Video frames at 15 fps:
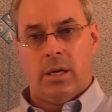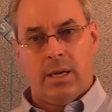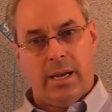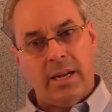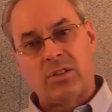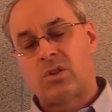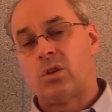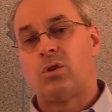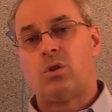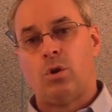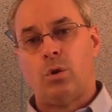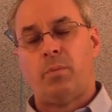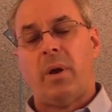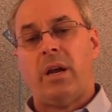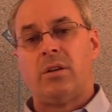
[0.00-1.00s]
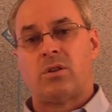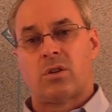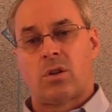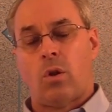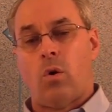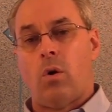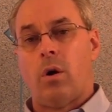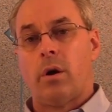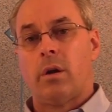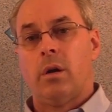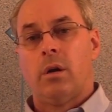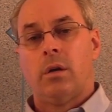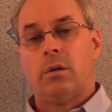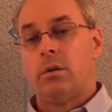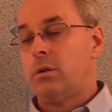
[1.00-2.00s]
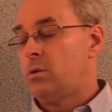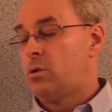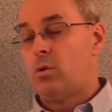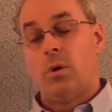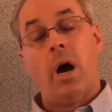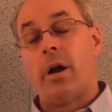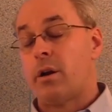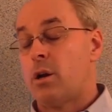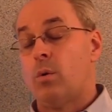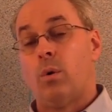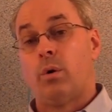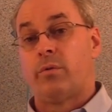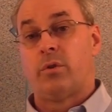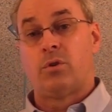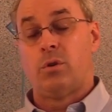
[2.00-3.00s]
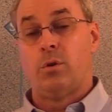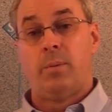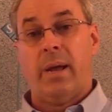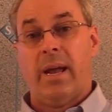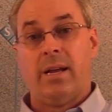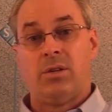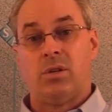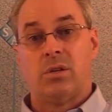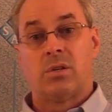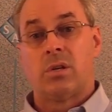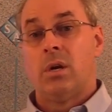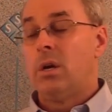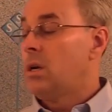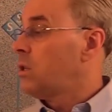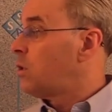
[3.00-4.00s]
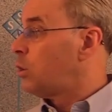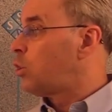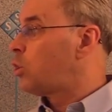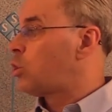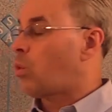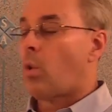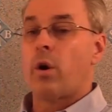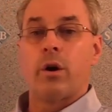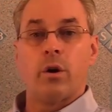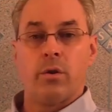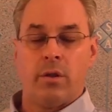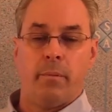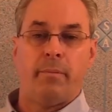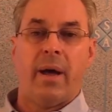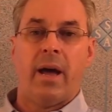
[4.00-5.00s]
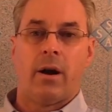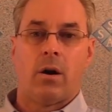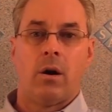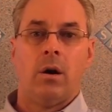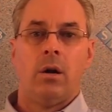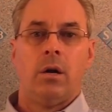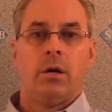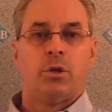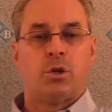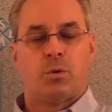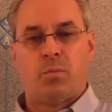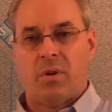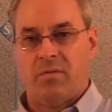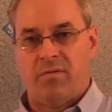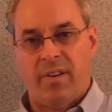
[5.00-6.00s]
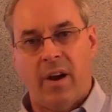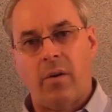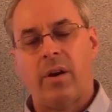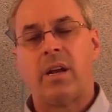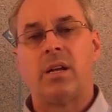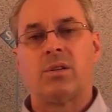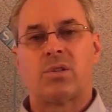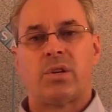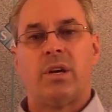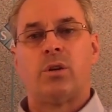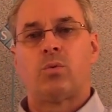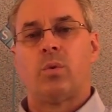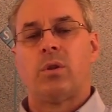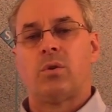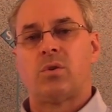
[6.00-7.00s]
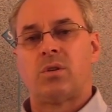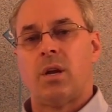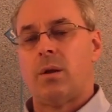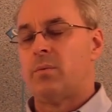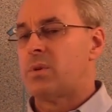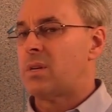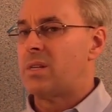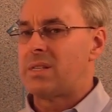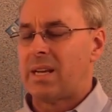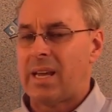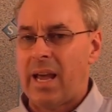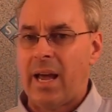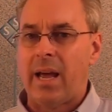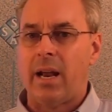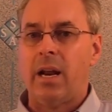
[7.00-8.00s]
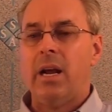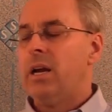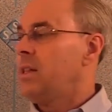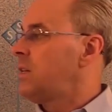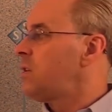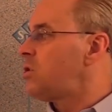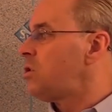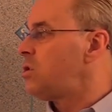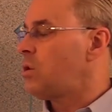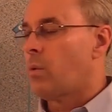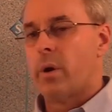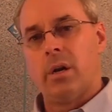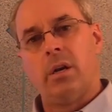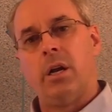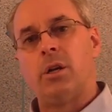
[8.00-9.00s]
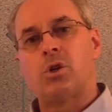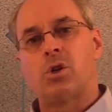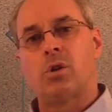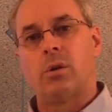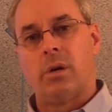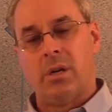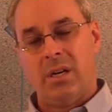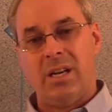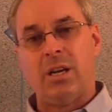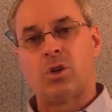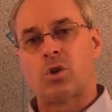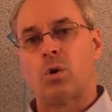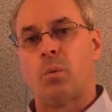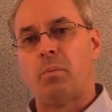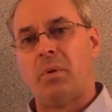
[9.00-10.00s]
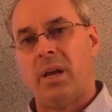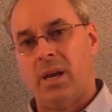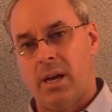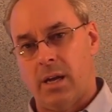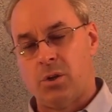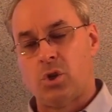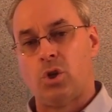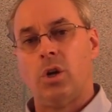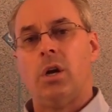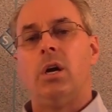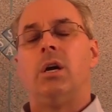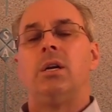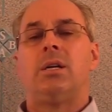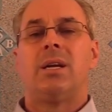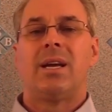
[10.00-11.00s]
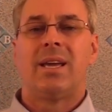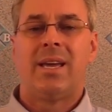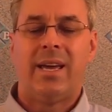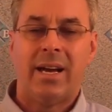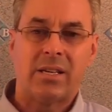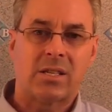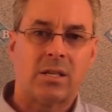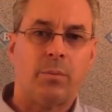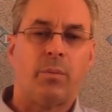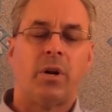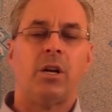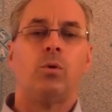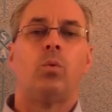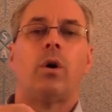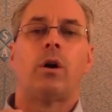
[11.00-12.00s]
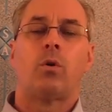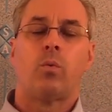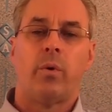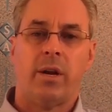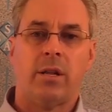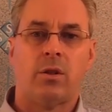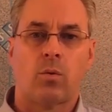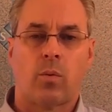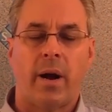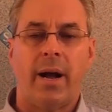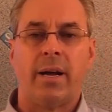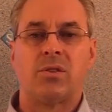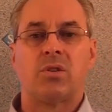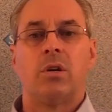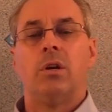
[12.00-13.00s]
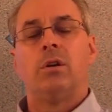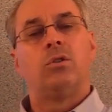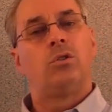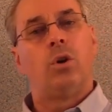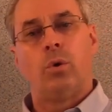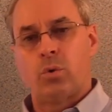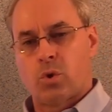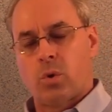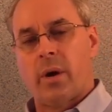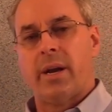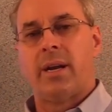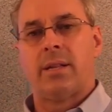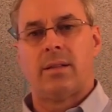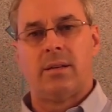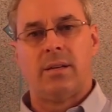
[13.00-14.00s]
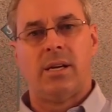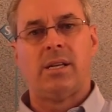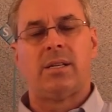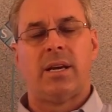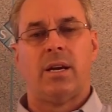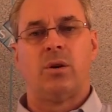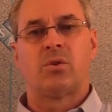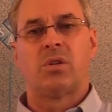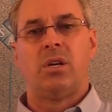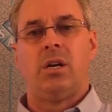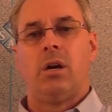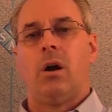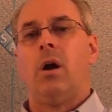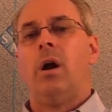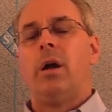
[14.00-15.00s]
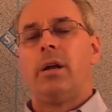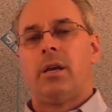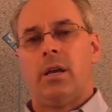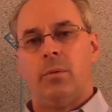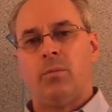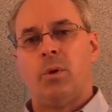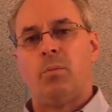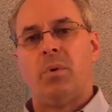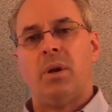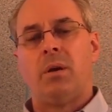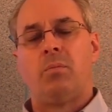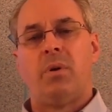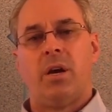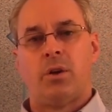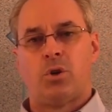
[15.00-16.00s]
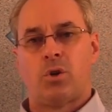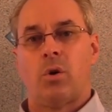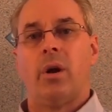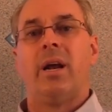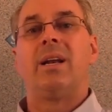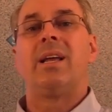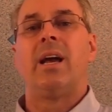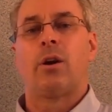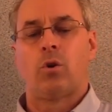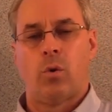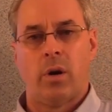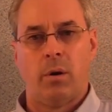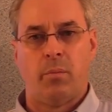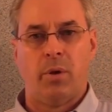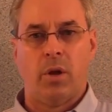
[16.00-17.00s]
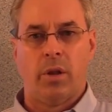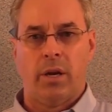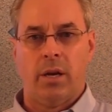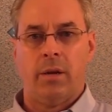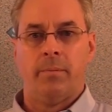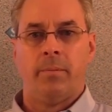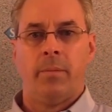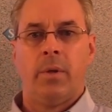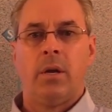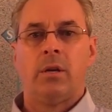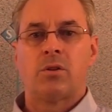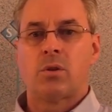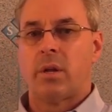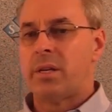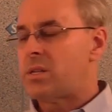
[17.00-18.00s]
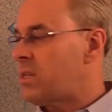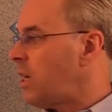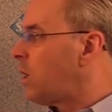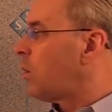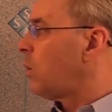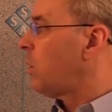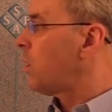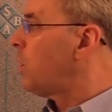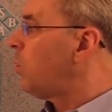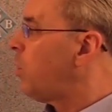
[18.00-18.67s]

gets to 2 pages long, do not go over 2 pages. The shorter, the better. Just be very concise with your statements because, again, this is your initial pitch to get somebody who want to read the rest. Don't try and get the details in here. Give them the big picture and get credibility. So let's take a look at